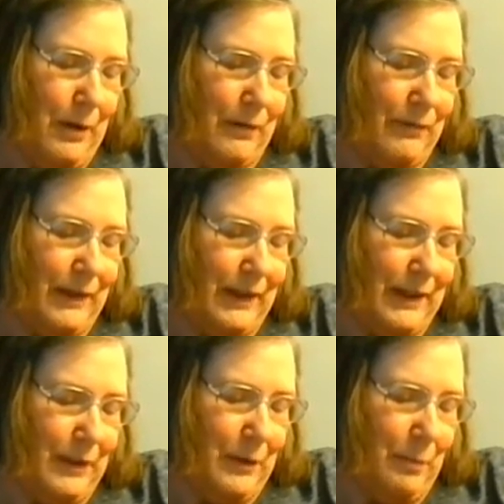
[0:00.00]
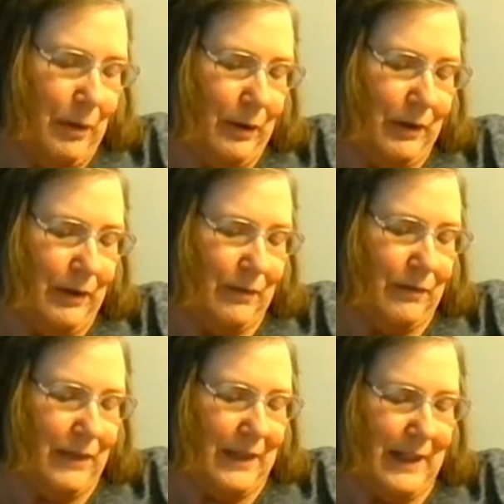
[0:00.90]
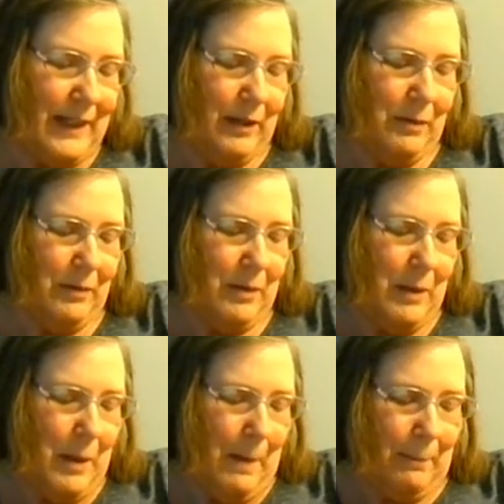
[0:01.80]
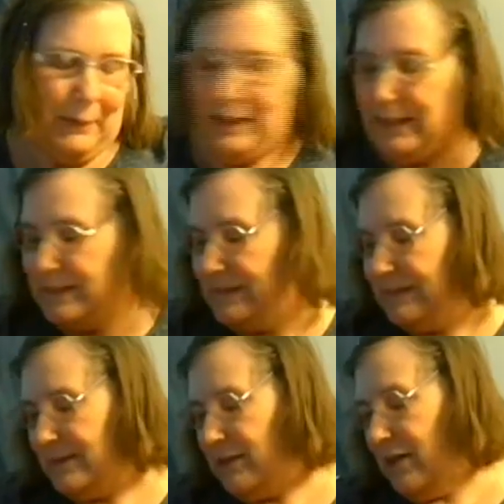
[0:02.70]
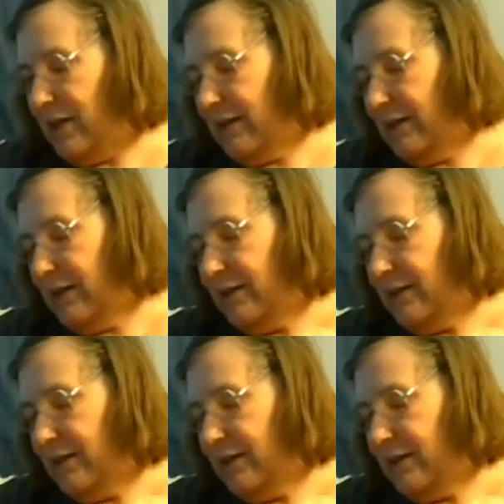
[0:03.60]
of the inner bark of the nettle plant stalk.